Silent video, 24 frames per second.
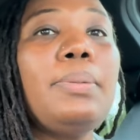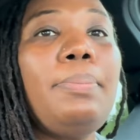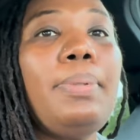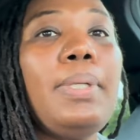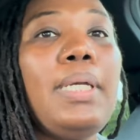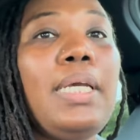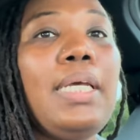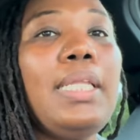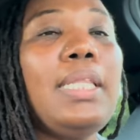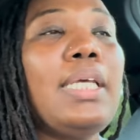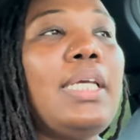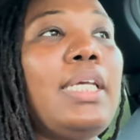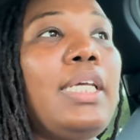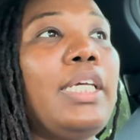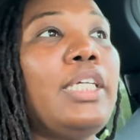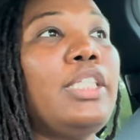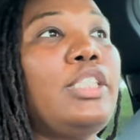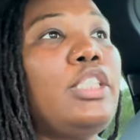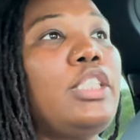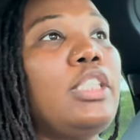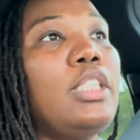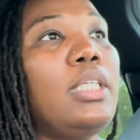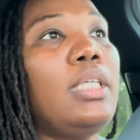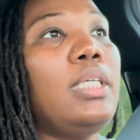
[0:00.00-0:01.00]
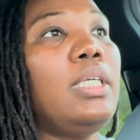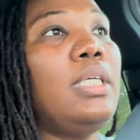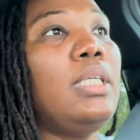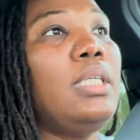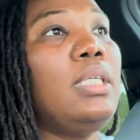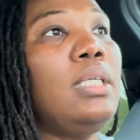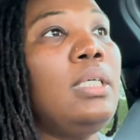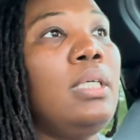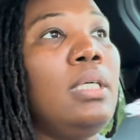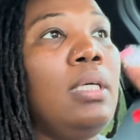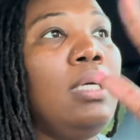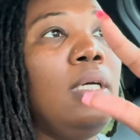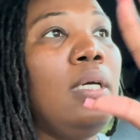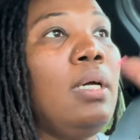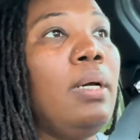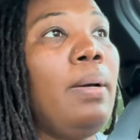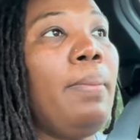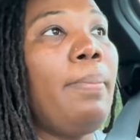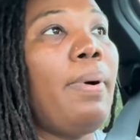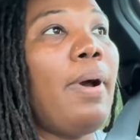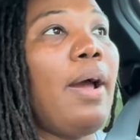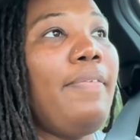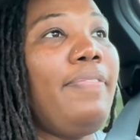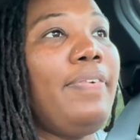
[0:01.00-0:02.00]
be in the kitchen
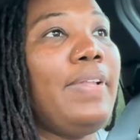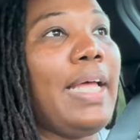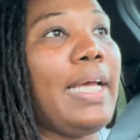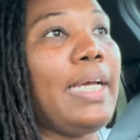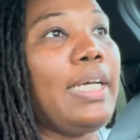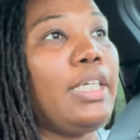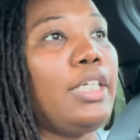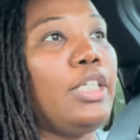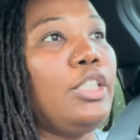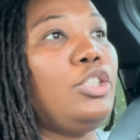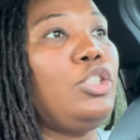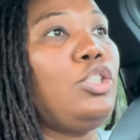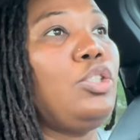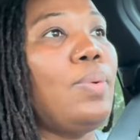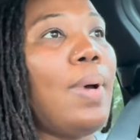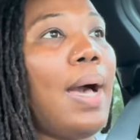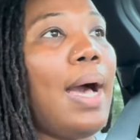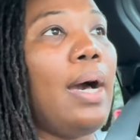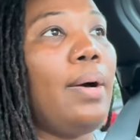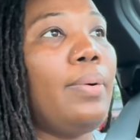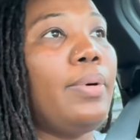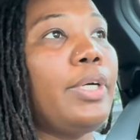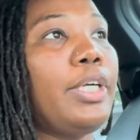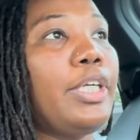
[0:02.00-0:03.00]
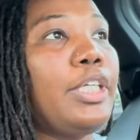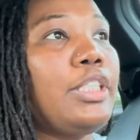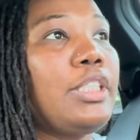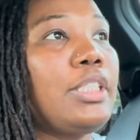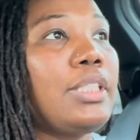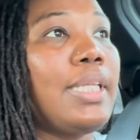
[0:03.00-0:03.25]
probably for like a good two hours.